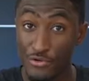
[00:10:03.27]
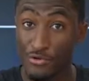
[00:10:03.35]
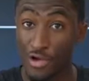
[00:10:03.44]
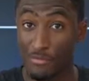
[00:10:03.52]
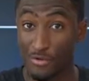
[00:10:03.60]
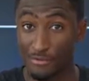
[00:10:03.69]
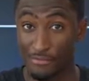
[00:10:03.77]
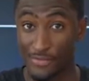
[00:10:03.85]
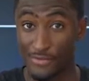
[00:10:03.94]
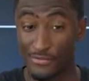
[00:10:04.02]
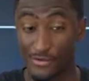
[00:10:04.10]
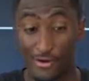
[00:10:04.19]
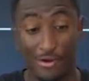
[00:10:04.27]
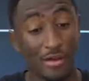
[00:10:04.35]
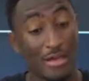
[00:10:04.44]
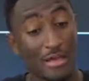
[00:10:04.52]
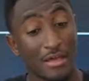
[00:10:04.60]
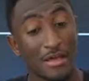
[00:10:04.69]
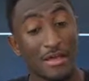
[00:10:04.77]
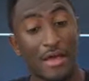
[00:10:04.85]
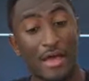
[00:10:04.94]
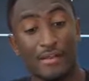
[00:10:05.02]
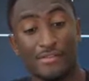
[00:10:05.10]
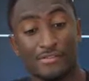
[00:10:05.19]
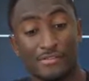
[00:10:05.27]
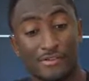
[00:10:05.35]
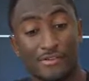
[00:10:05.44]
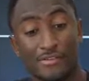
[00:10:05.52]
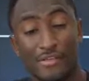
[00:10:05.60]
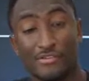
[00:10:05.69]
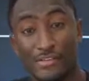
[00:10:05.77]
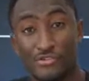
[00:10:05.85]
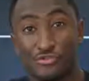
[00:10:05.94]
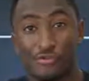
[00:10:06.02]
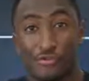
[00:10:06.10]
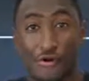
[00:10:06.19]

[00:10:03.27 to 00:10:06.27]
newcomer for this year, and it's the essential